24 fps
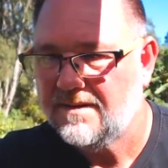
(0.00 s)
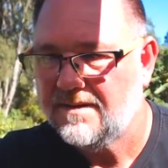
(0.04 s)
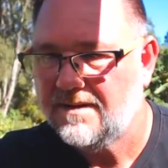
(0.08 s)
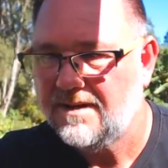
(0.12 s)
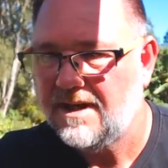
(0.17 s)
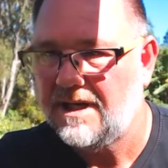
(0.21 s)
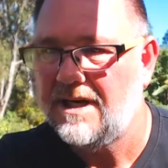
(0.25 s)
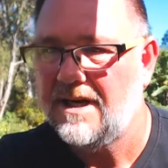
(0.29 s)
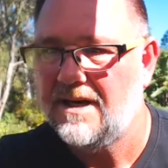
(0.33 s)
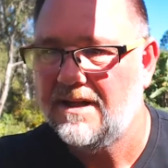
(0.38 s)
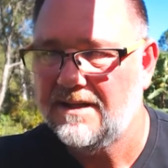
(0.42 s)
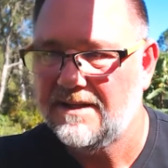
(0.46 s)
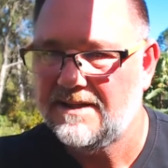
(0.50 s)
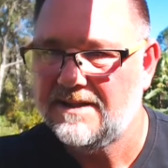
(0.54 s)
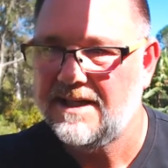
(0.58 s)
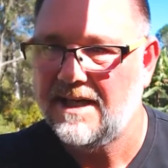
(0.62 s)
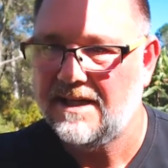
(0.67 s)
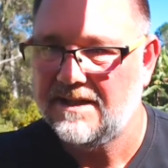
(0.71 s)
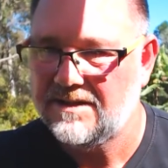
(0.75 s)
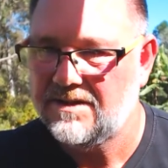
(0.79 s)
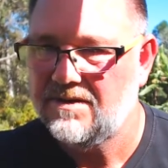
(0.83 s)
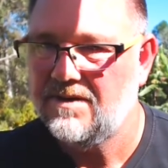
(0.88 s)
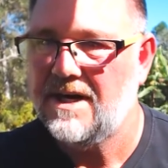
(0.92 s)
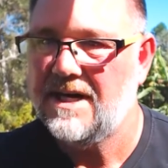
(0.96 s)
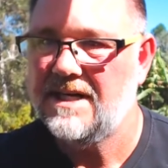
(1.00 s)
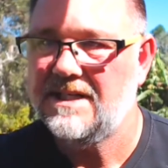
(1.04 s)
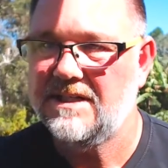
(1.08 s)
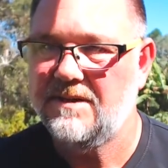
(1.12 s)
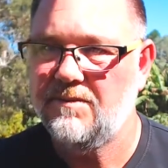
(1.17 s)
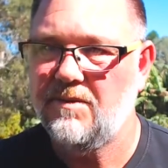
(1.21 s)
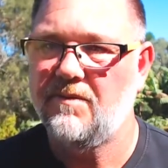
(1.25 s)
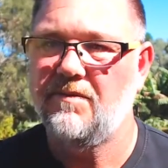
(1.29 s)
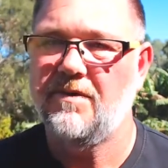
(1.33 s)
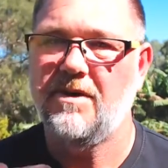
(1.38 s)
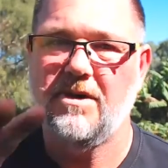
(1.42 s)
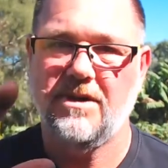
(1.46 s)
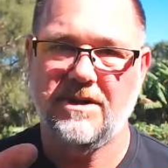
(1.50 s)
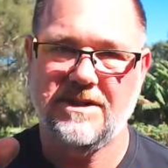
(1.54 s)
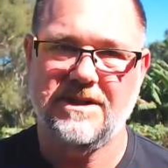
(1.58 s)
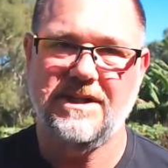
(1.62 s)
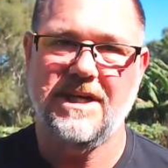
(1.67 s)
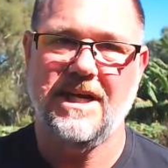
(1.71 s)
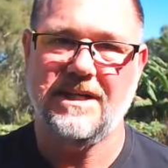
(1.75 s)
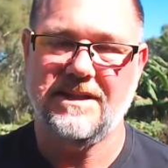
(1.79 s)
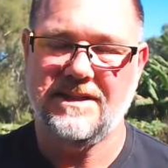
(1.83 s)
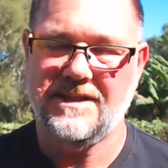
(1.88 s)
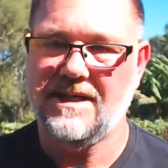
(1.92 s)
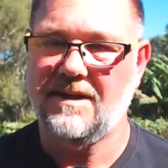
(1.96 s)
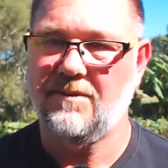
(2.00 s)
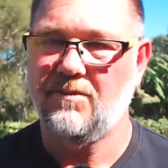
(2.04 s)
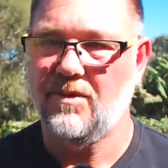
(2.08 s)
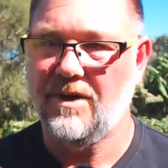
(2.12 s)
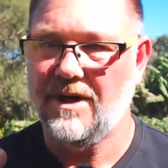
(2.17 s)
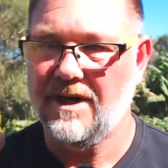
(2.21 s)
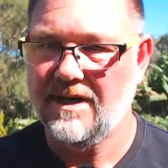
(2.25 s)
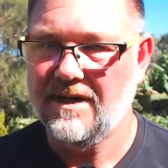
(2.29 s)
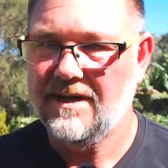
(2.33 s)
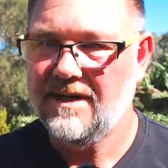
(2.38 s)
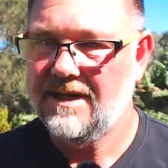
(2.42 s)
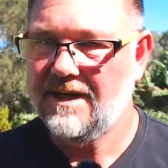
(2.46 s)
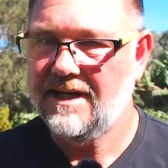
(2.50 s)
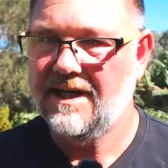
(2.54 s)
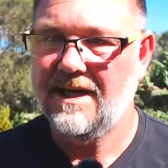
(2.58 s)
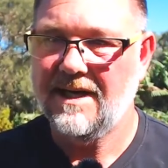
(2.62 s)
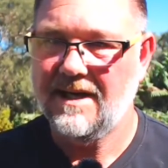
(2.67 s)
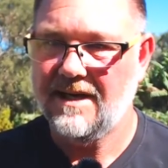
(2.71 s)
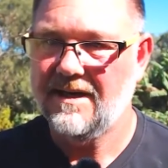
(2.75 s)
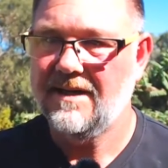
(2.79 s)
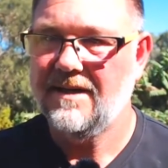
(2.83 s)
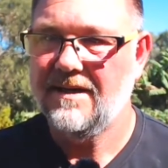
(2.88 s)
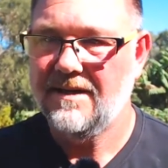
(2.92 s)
I know this sounds crazy, but we've got to start somewhere. Yeah.